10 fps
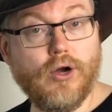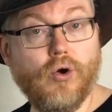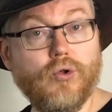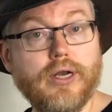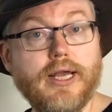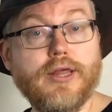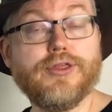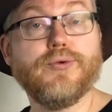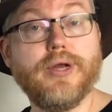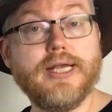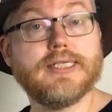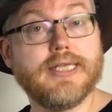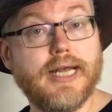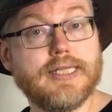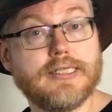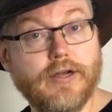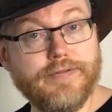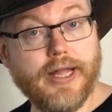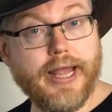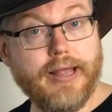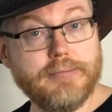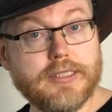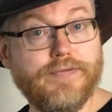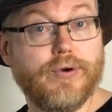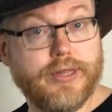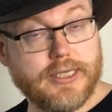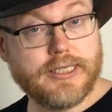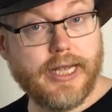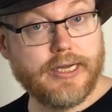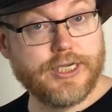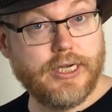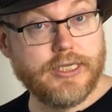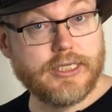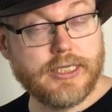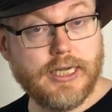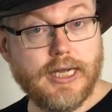Only 3 sets of names for the sections.